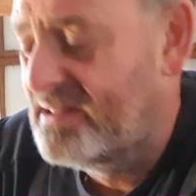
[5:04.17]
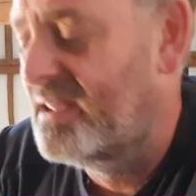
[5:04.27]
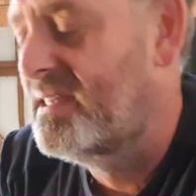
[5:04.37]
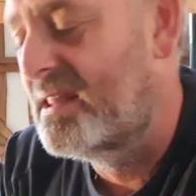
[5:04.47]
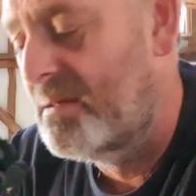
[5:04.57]

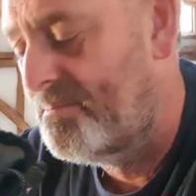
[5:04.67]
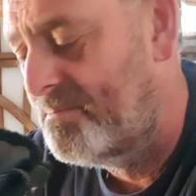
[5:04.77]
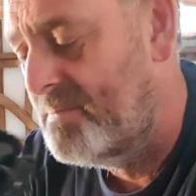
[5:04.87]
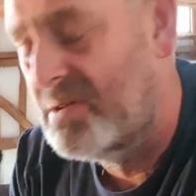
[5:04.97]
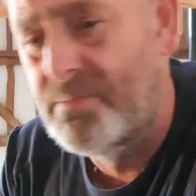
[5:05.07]
and then the
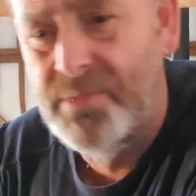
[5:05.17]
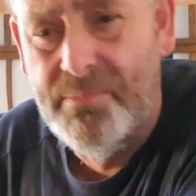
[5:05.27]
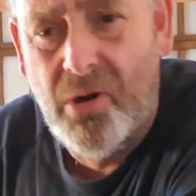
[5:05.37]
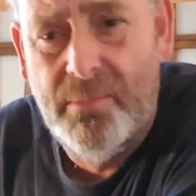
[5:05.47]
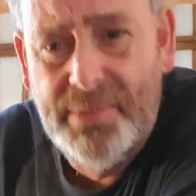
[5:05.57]
middle, the
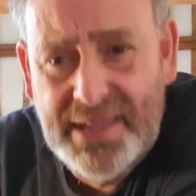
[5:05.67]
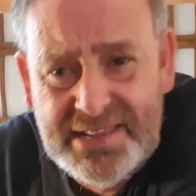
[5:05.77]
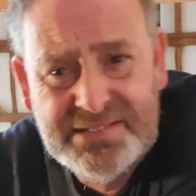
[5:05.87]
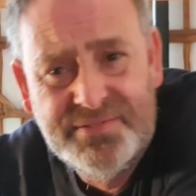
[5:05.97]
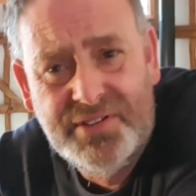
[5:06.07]
bottom bit
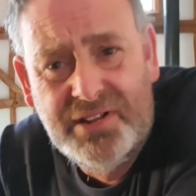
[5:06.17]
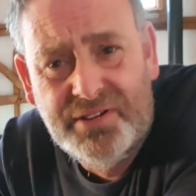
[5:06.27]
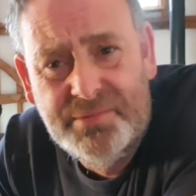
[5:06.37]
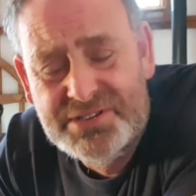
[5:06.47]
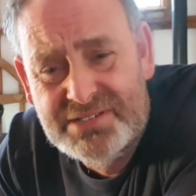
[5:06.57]
isn't fur
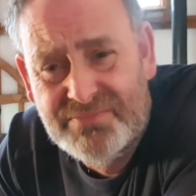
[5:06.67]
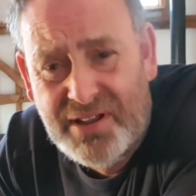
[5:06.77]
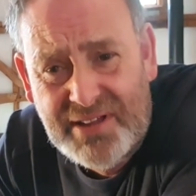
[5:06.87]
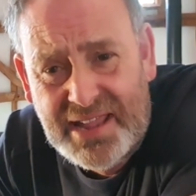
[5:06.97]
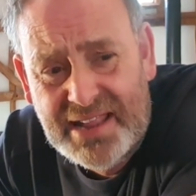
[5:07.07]
lined, which is
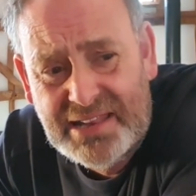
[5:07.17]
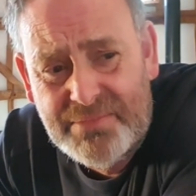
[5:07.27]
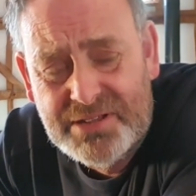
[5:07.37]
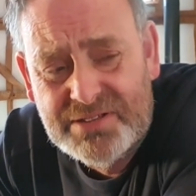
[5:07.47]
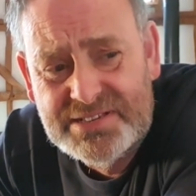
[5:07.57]
very handy
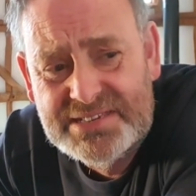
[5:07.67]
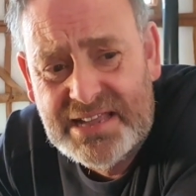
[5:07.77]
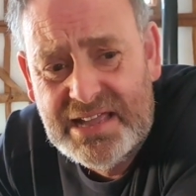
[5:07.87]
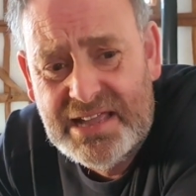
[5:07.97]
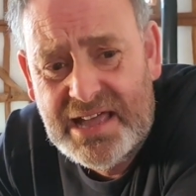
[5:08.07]
because
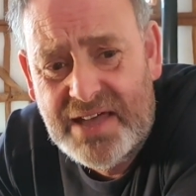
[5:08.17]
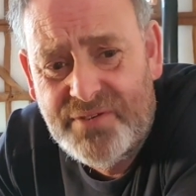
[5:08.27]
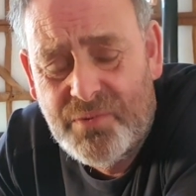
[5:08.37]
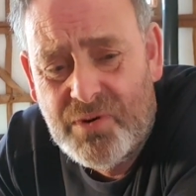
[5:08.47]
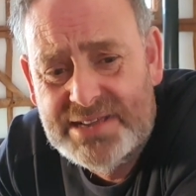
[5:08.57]
uh,
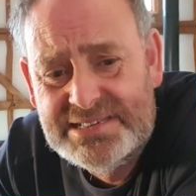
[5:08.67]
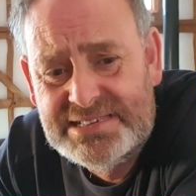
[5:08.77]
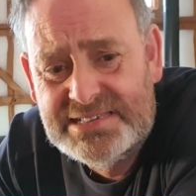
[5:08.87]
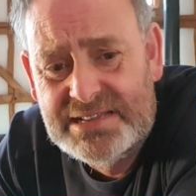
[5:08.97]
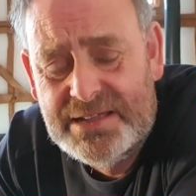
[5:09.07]

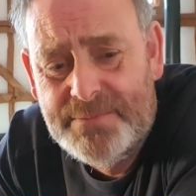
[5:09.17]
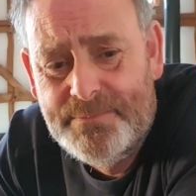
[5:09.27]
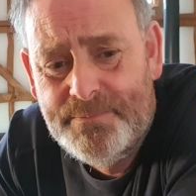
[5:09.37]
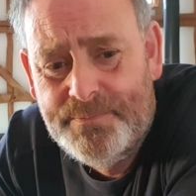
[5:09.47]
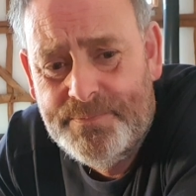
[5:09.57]
otherwise,
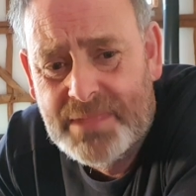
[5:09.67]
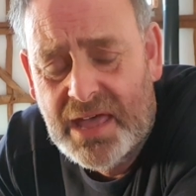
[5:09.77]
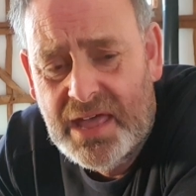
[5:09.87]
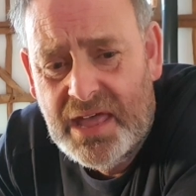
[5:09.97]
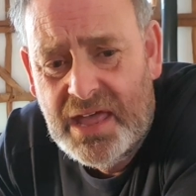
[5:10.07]
um,
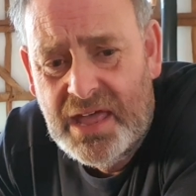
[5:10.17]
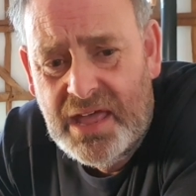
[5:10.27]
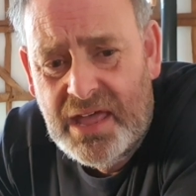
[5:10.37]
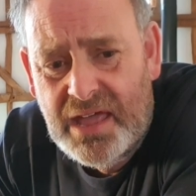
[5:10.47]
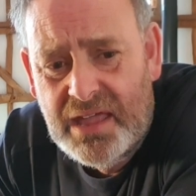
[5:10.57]

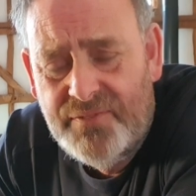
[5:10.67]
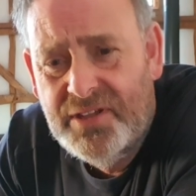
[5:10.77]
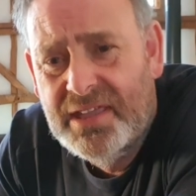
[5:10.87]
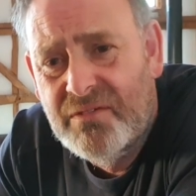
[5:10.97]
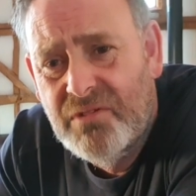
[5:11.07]
if
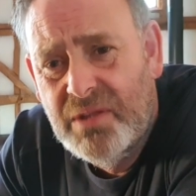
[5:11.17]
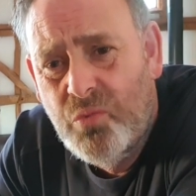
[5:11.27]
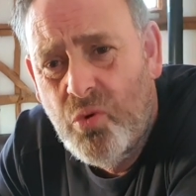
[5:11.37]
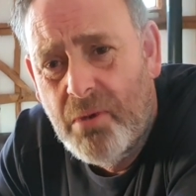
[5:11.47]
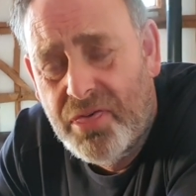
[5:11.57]
it get really
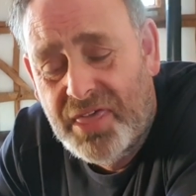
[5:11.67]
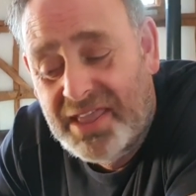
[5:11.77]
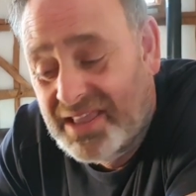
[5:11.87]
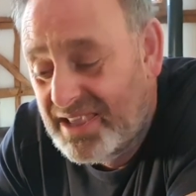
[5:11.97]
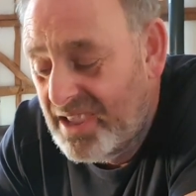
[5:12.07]
warm, I
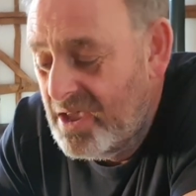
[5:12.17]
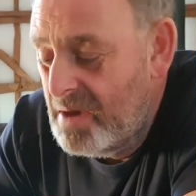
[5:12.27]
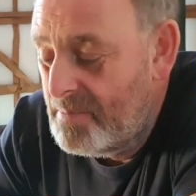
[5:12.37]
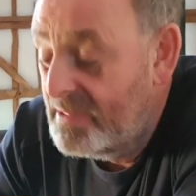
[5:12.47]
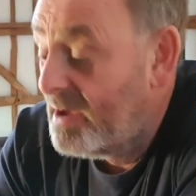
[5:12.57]
think.
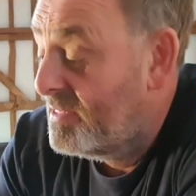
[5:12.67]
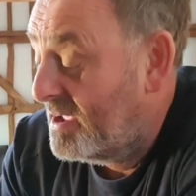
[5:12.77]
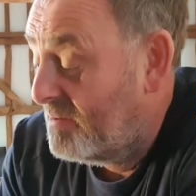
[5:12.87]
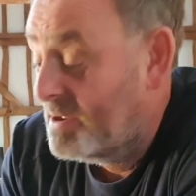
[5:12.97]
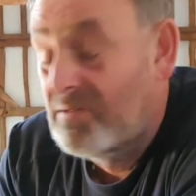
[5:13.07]
But no,
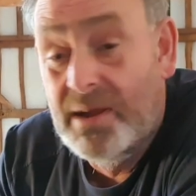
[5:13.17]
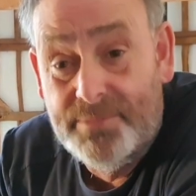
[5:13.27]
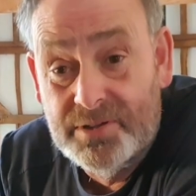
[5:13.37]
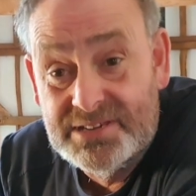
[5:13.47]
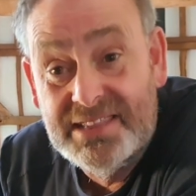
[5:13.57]
they have been great
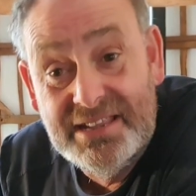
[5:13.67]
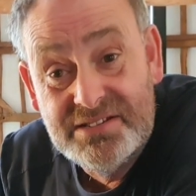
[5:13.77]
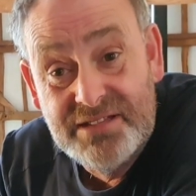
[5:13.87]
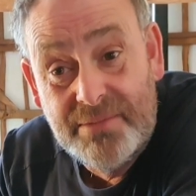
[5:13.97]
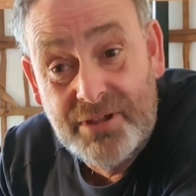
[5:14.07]
boots, and these
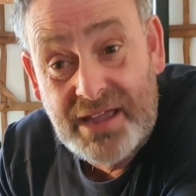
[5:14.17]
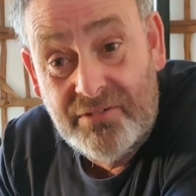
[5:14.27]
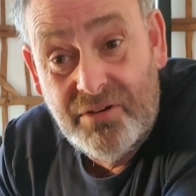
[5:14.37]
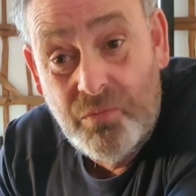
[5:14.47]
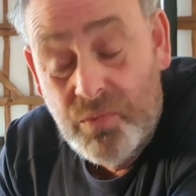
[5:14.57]
are now my
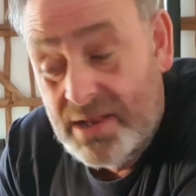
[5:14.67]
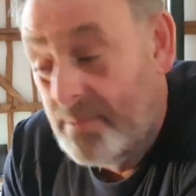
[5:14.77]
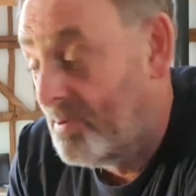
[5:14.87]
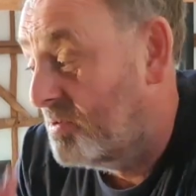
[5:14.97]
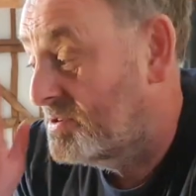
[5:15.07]
current winter
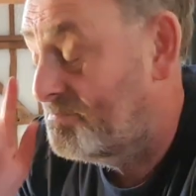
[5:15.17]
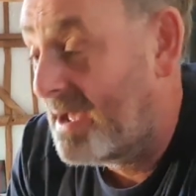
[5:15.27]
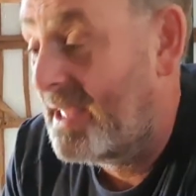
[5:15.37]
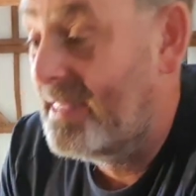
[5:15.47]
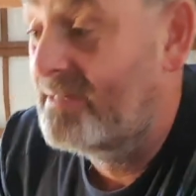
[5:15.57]
boots.
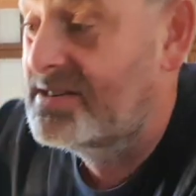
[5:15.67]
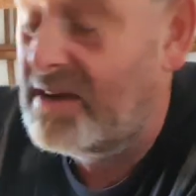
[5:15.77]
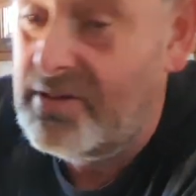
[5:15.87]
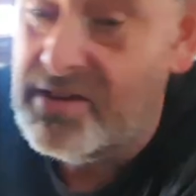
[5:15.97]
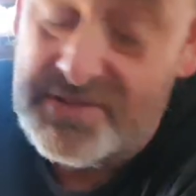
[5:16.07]
But they have
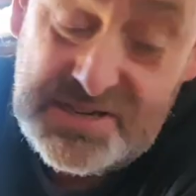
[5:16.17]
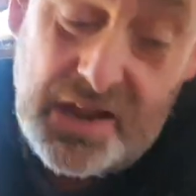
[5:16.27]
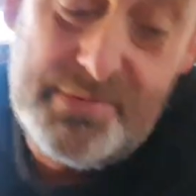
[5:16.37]
currently got retired